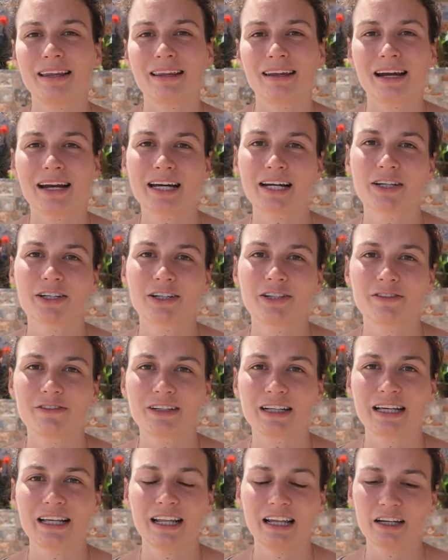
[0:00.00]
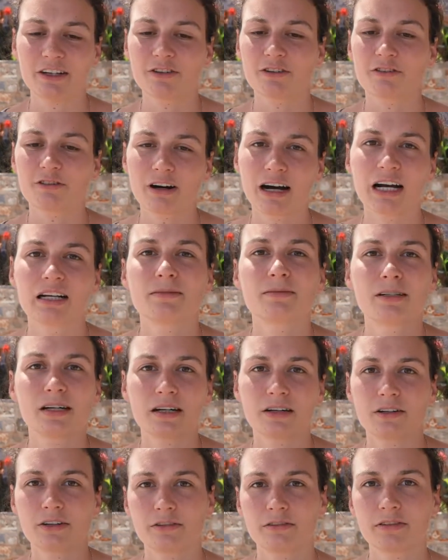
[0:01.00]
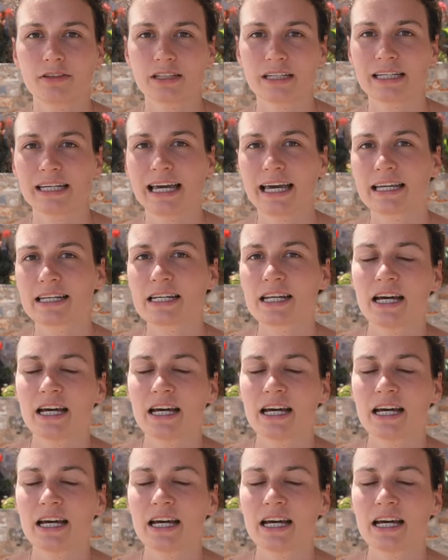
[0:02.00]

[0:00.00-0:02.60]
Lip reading: that I couldn't really like grasp, that I couldn't really get.